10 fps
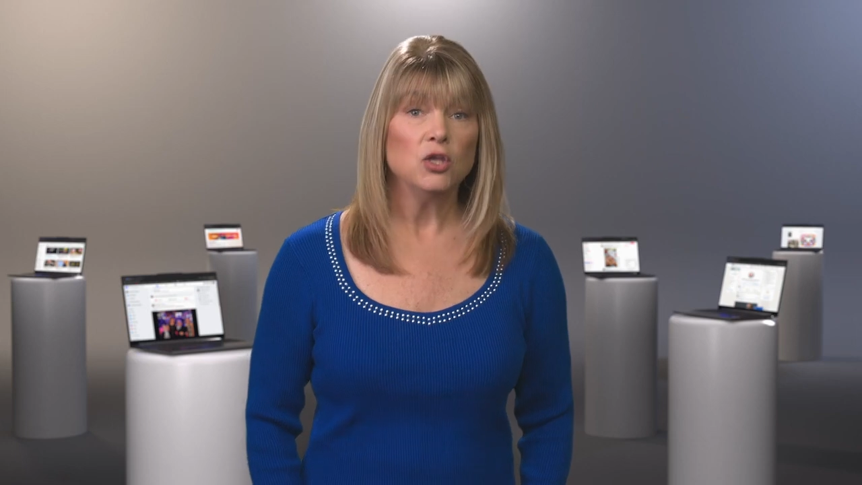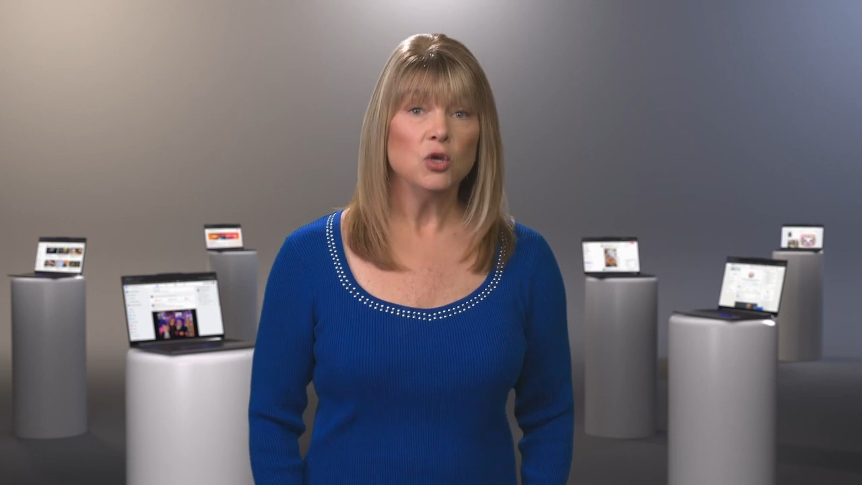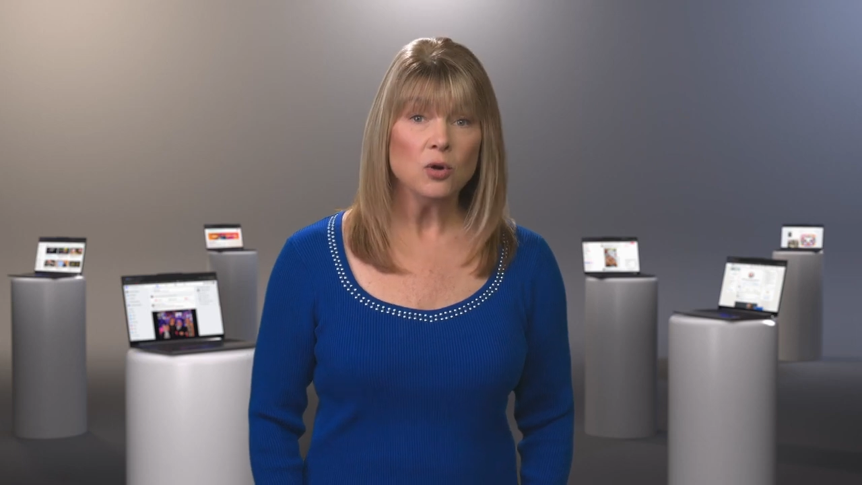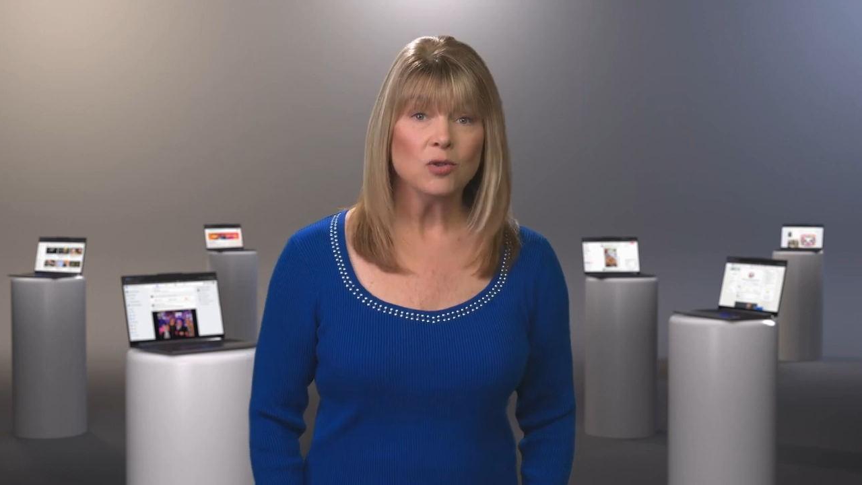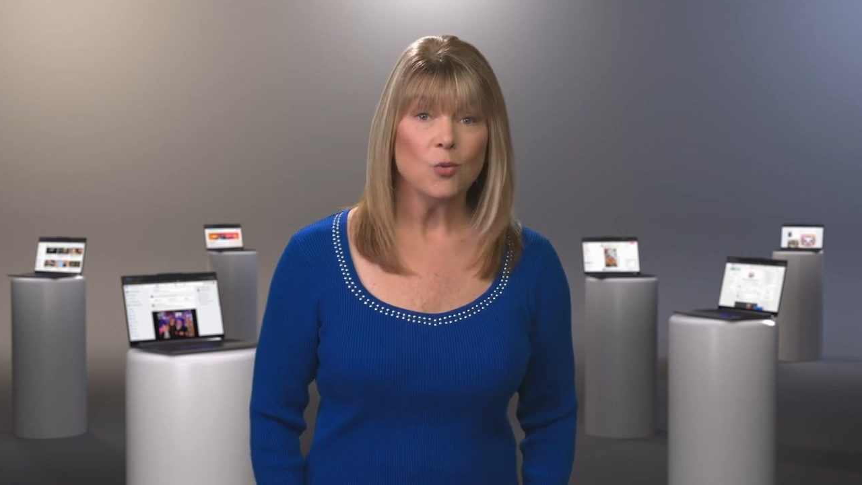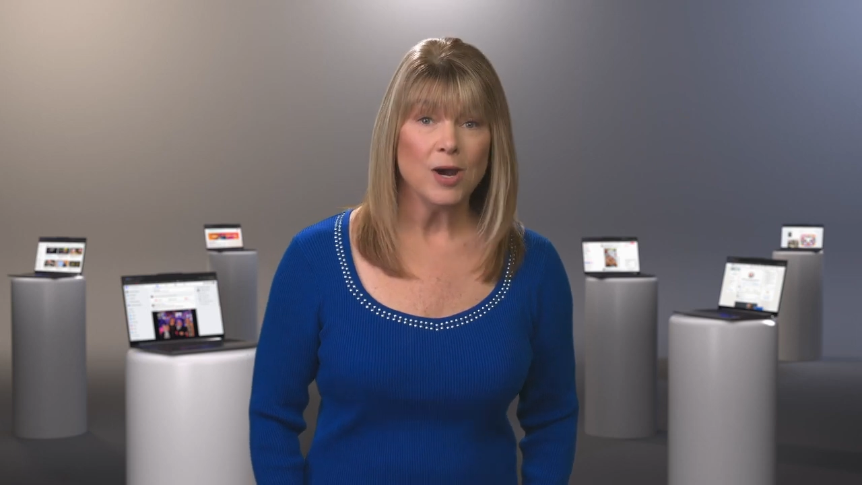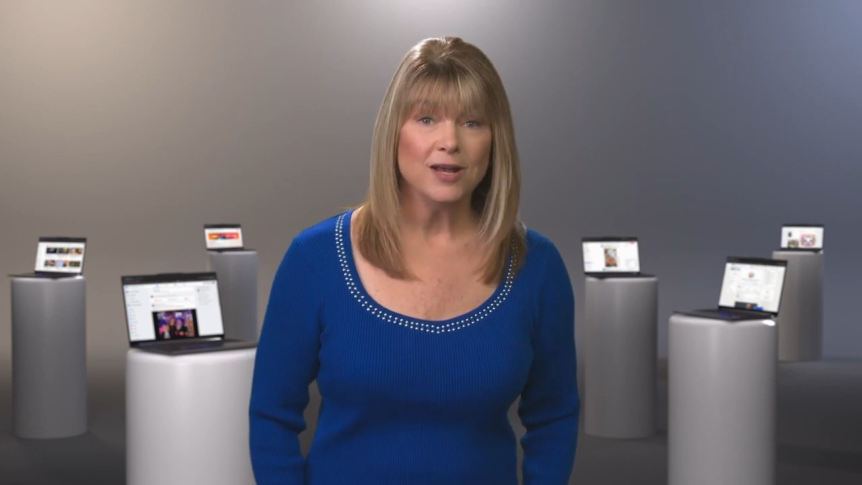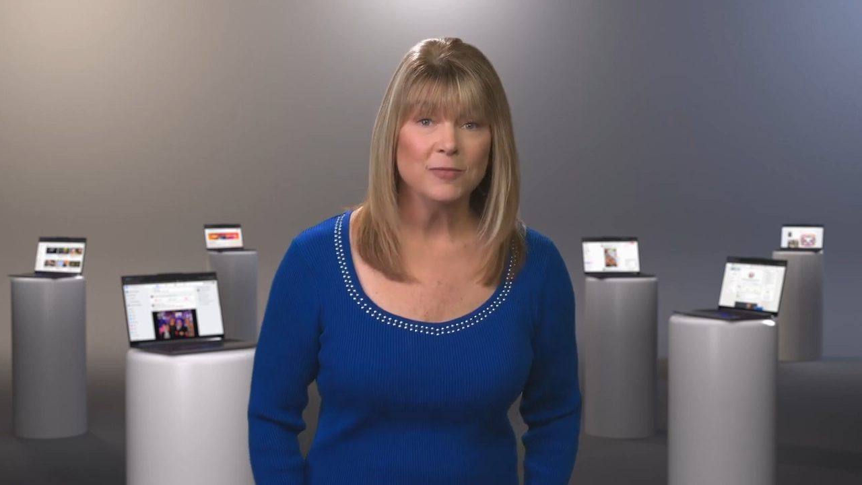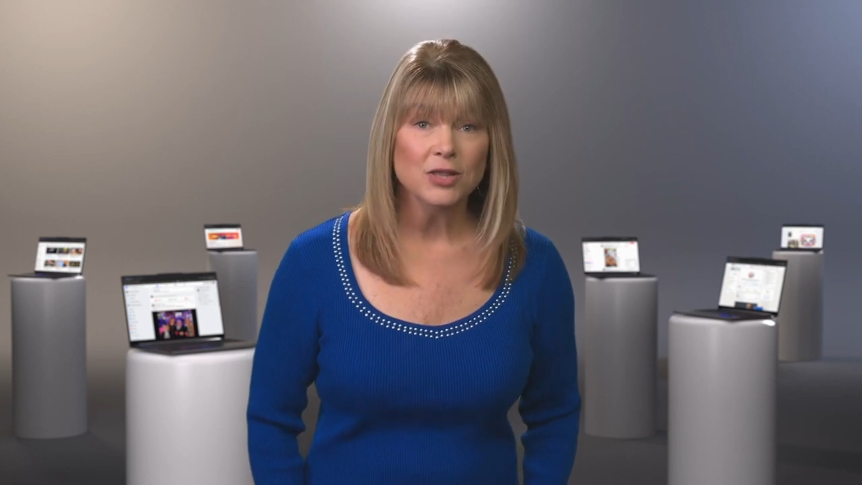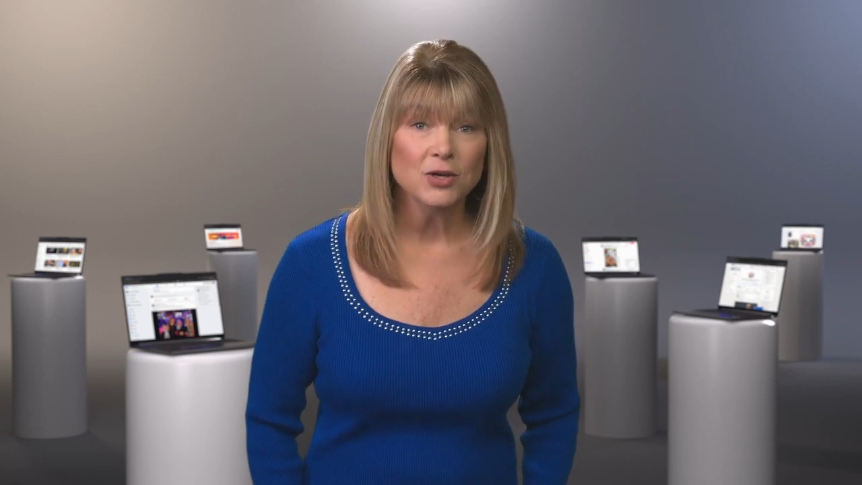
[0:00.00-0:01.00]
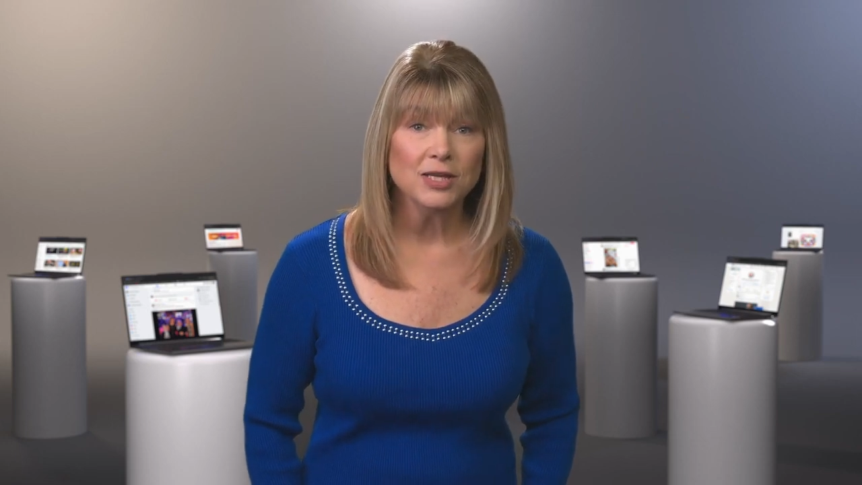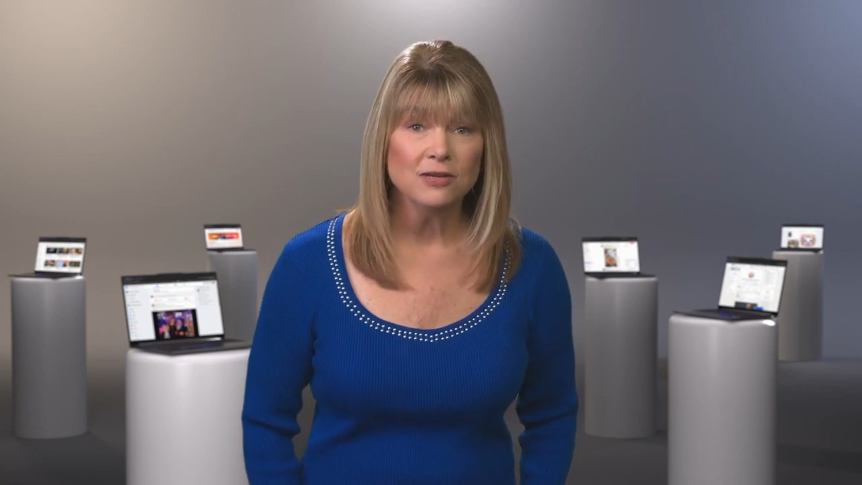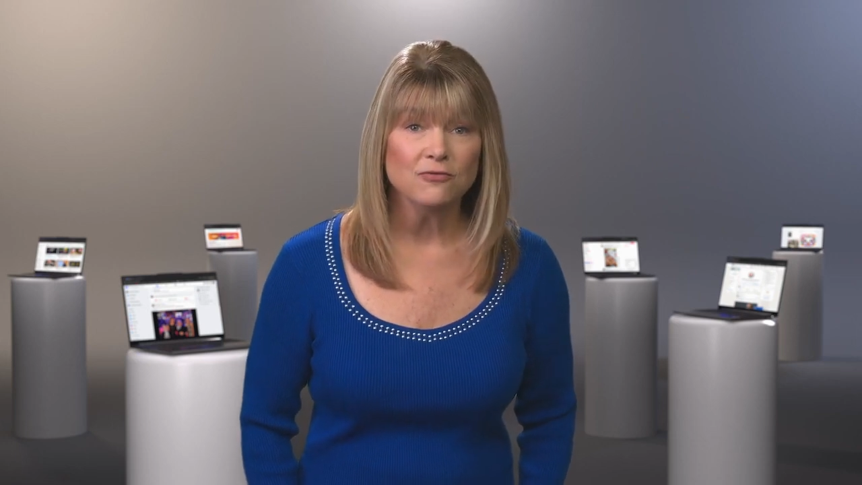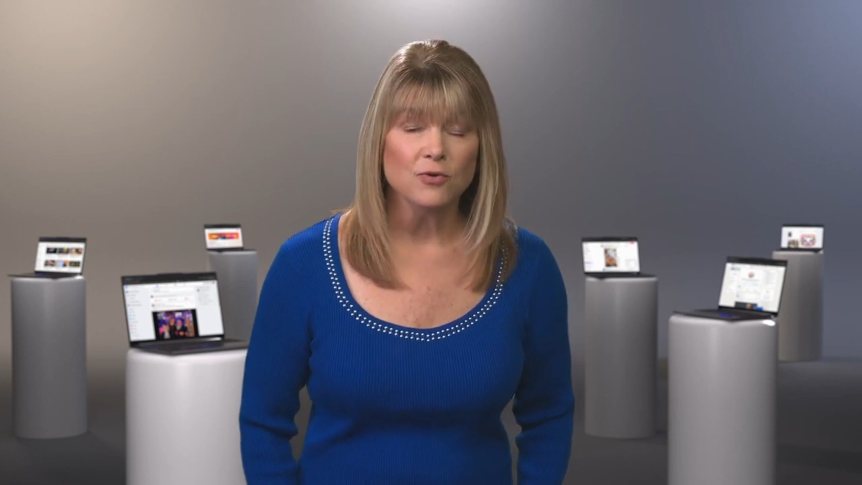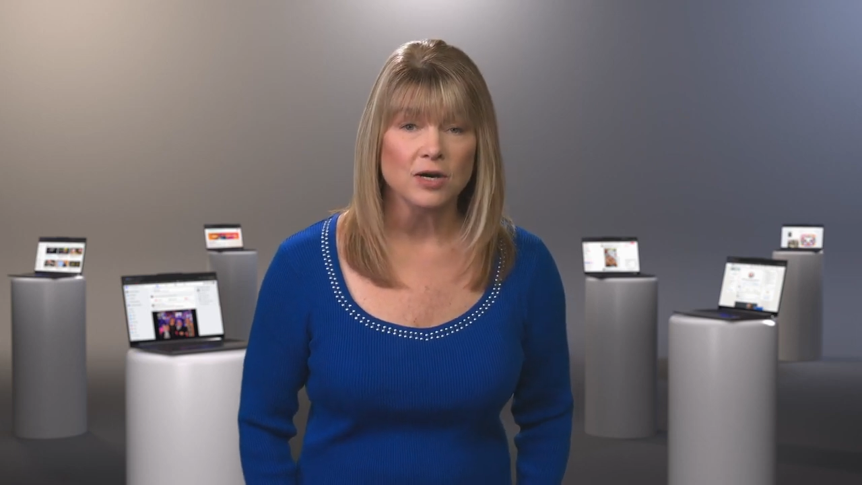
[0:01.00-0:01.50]
You're the one I've been
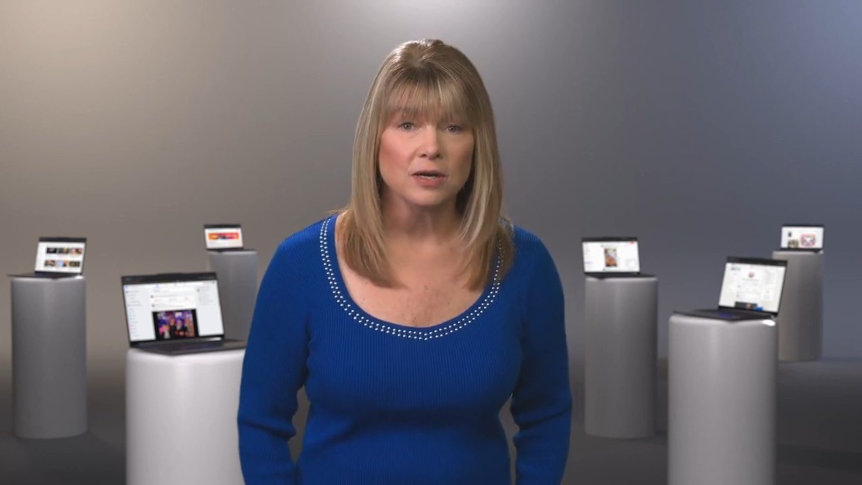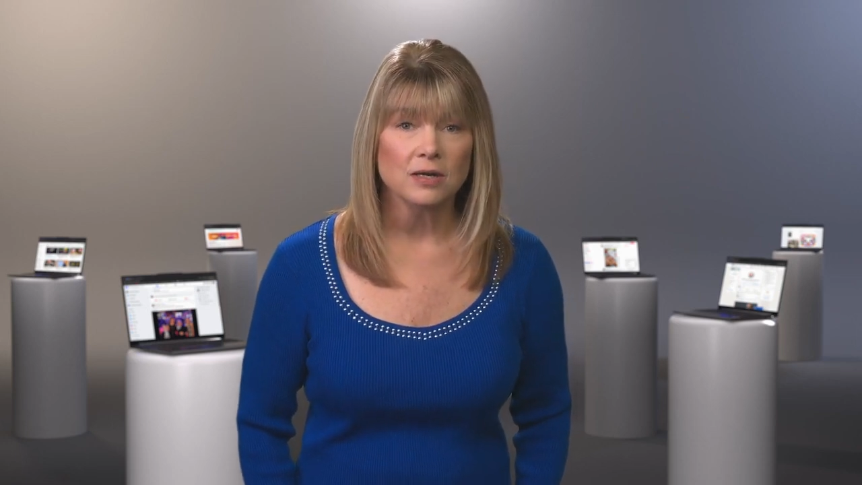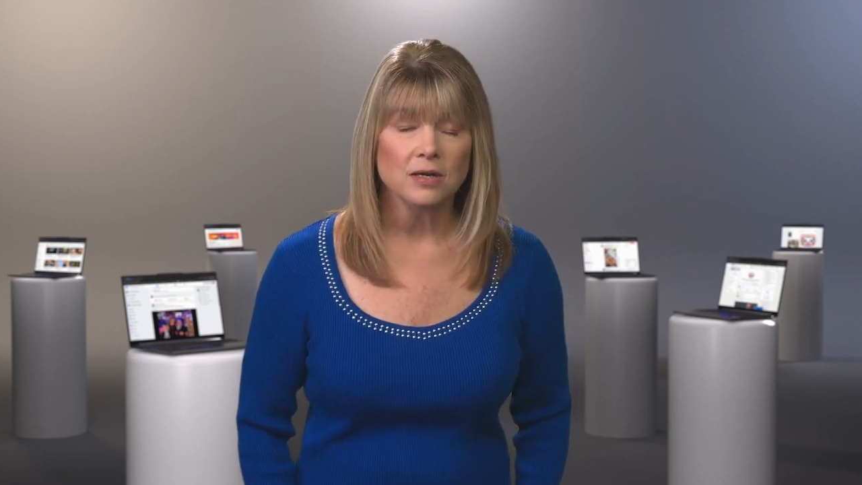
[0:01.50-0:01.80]
looking for.